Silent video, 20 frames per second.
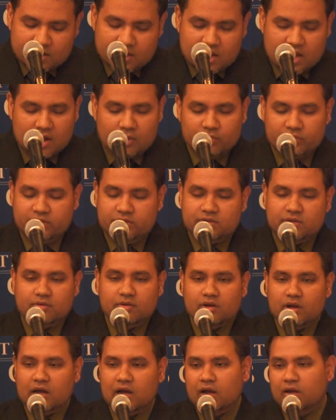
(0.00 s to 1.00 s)
I would
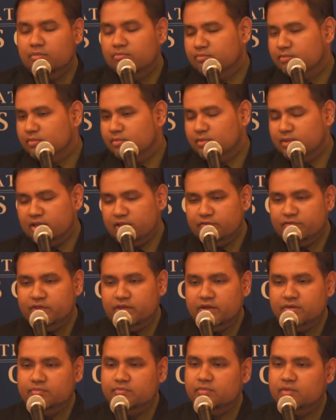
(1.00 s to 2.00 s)
leave
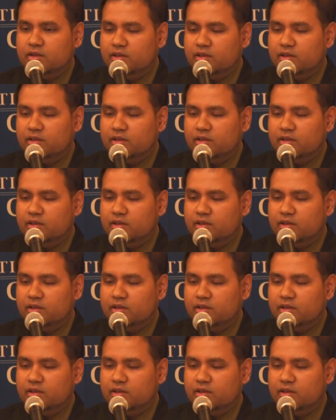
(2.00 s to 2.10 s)
the